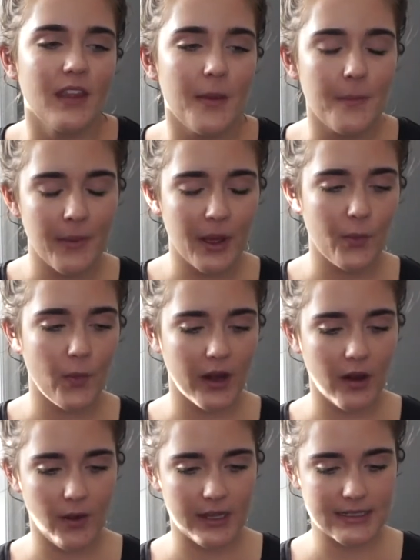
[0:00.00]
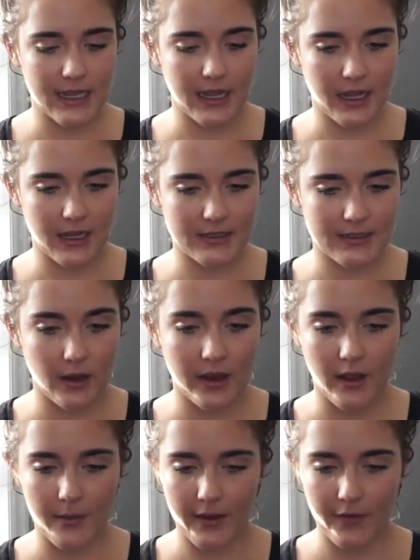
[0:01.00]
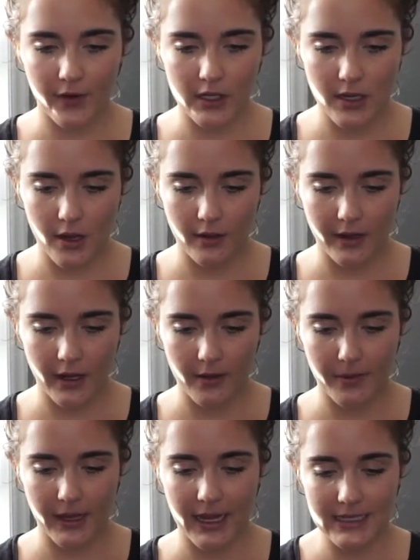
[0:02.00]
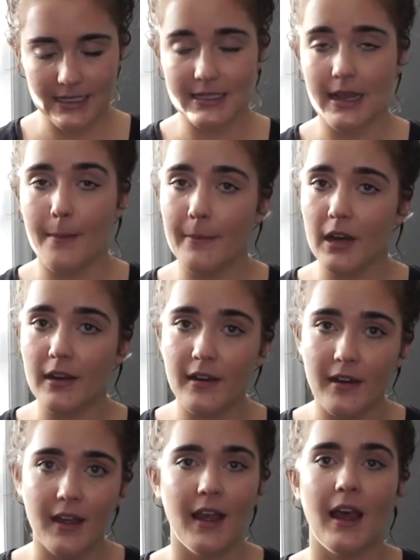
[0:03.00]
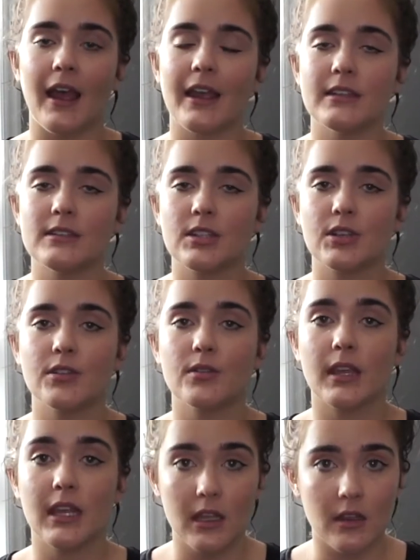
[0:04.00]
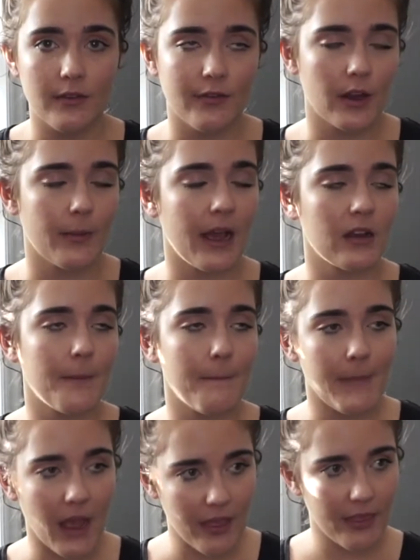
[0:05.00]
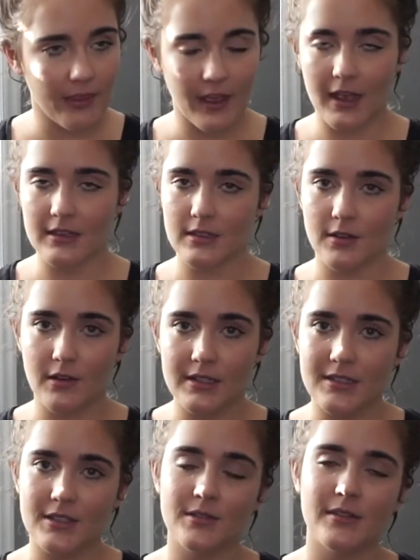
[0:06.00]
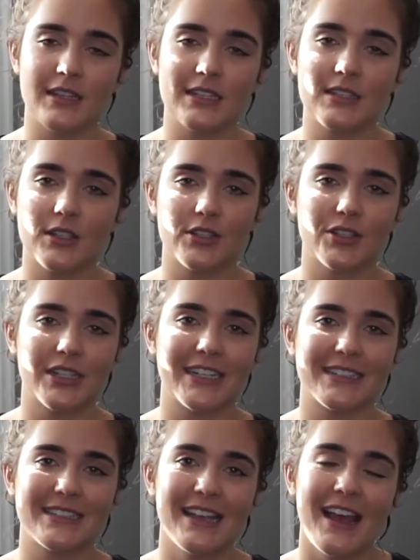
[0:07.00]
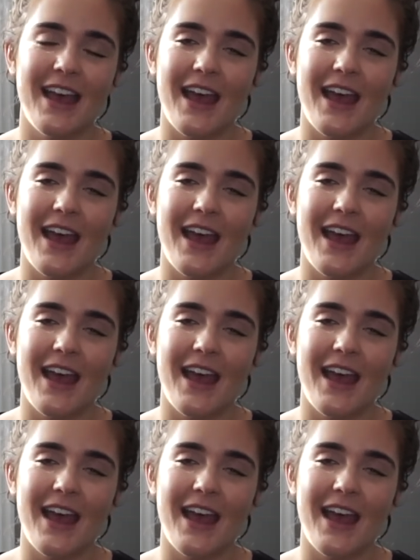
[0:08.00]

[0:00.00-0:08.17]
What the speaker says: But where was I? So I got my first cochlear implant in December. I had to heal for about a month, as you always do with these surgeries.